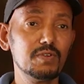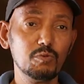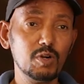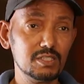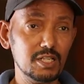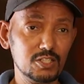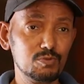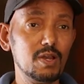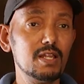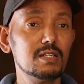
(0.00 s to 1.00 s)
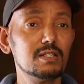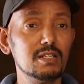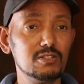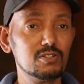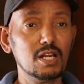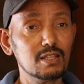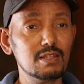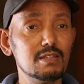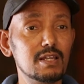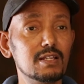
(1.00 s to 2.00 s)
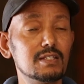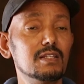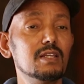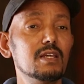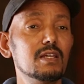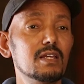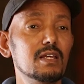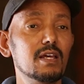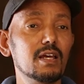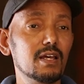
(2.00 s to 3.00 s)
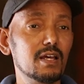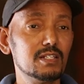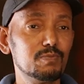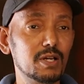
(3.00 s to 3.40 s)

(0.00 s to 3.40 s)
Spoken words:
they want to expand and strengthen that as